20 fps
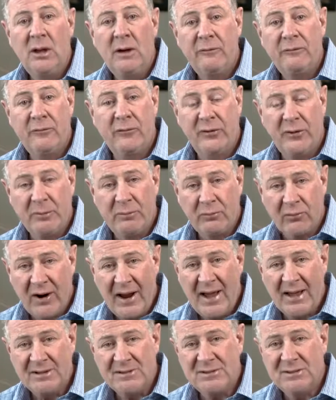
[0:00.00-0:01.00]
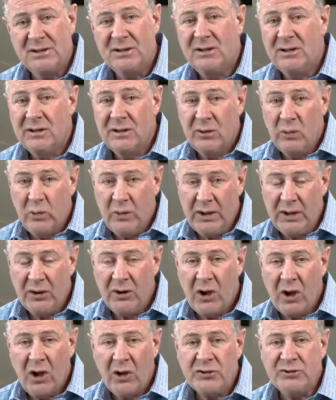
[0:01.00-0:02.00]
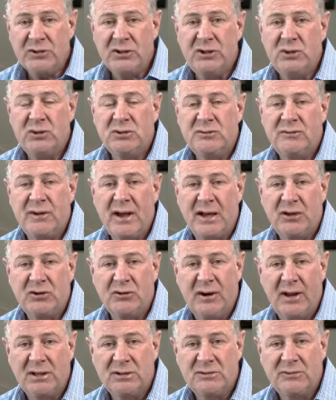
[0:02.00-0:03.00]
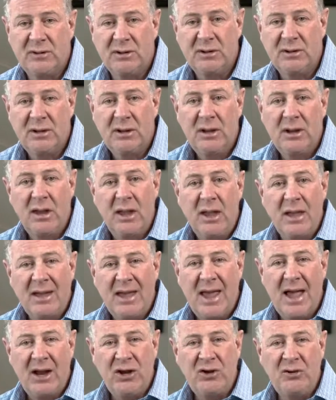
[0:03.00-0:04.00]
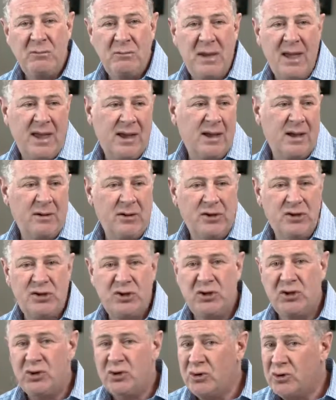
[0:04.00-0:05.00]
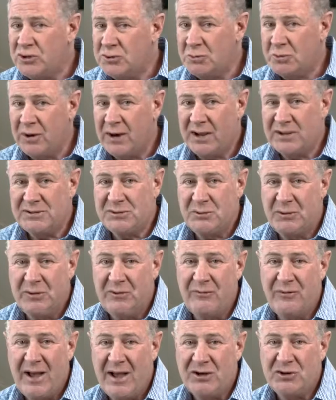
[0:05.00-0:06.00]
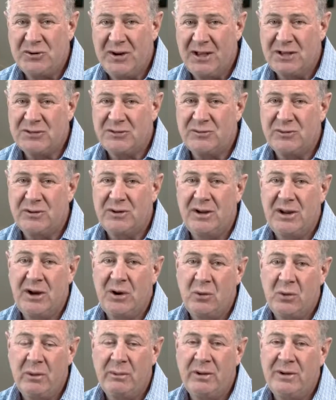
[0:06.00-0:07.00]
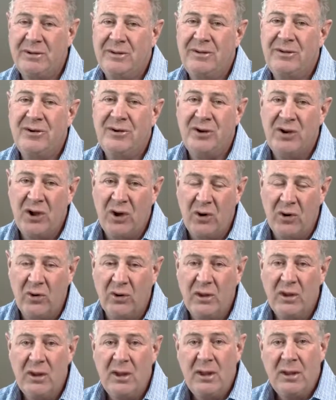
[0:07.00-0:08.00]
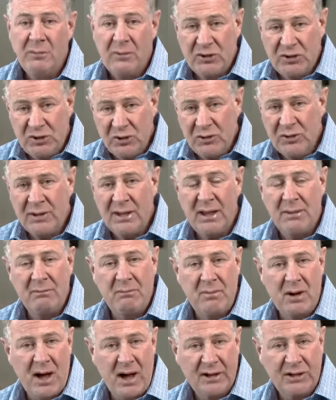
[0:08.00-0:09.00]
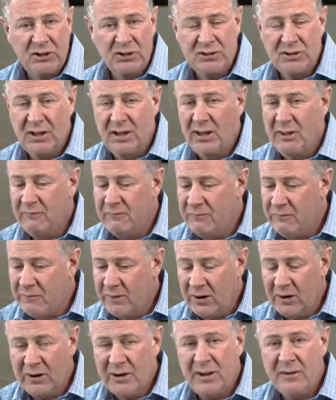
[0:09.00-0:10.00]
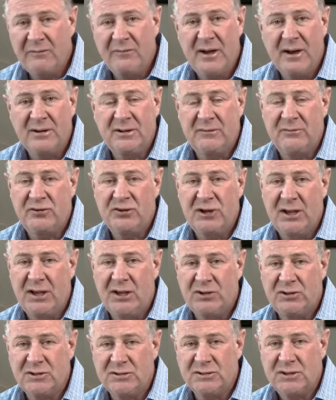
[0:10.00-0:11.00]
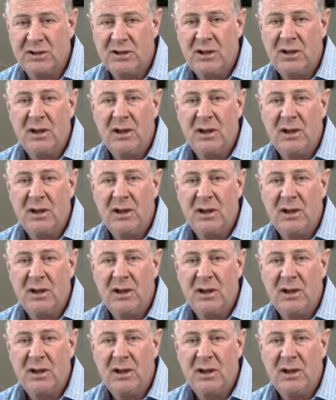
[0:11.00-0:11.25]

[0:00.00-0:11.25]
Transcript: For the breast, we can also use fat transfer. Can you make a huge breast with fat transfer in a woman? No. But you can get modest, very effective changes.